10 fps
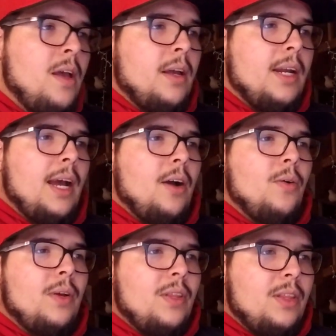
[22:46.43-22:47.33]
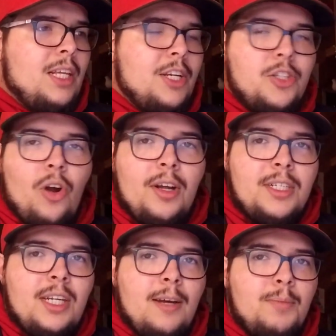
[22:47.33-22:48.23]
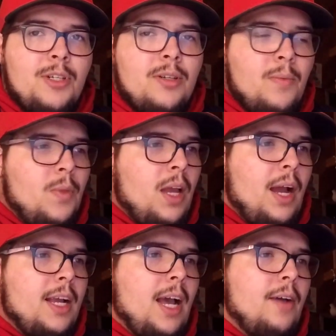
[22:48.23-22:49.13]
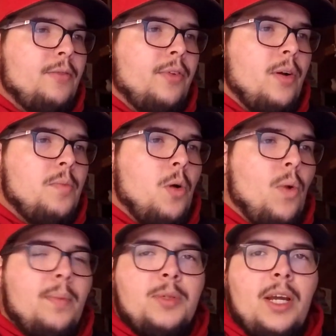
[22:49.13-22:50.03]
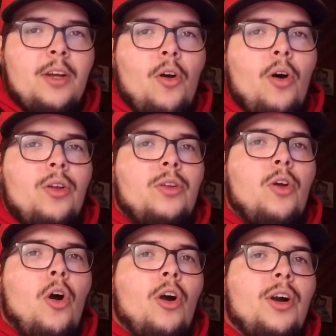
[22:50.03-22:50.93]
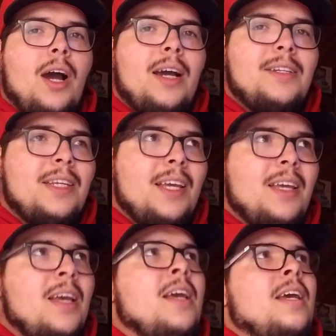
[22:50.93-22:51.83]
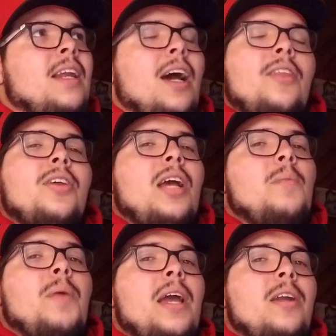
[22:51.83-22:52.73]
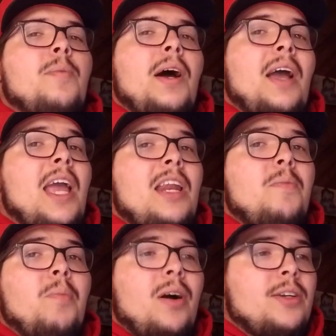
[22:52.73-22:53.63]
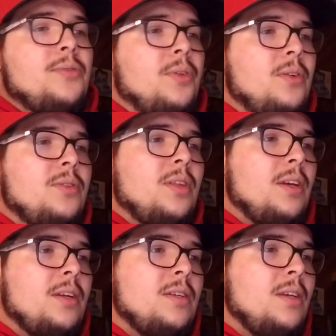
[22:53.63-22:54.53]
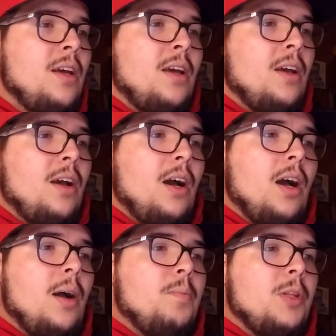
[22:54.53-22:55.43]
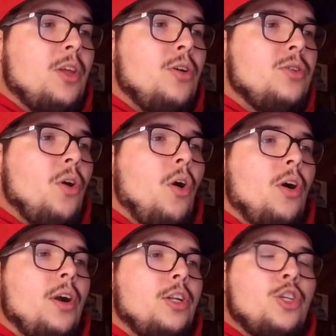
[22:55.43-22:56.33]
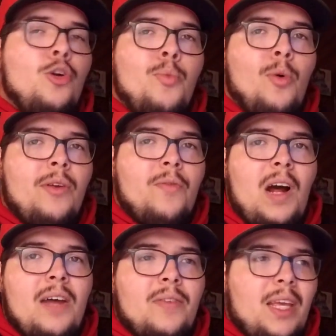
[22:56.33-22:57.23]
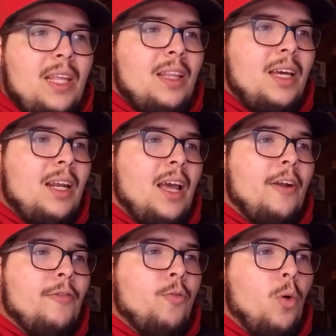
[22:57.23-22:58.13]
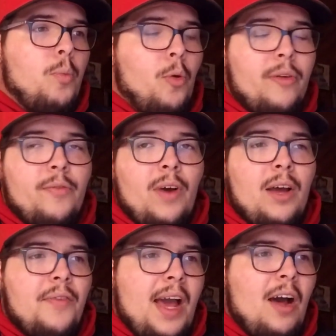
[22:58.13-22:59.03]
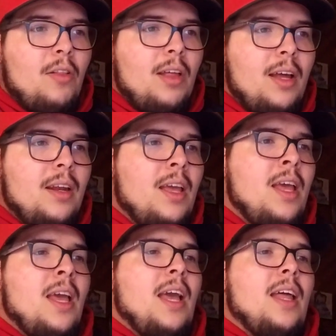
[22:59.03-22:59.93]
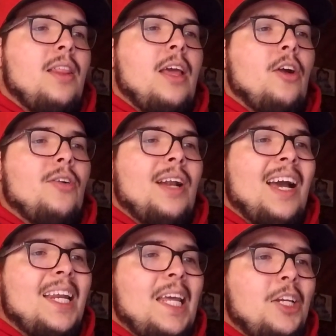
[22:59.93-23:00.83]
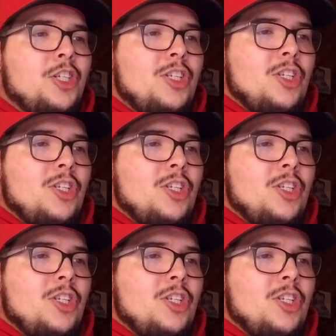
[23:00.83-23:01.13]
Now, the exhaust tips I got from a website called Carid. Now, I think I paid about 80 bucks for those things. But those are a 2.5 inlet and a 4.5 outlet, and they are 9 inches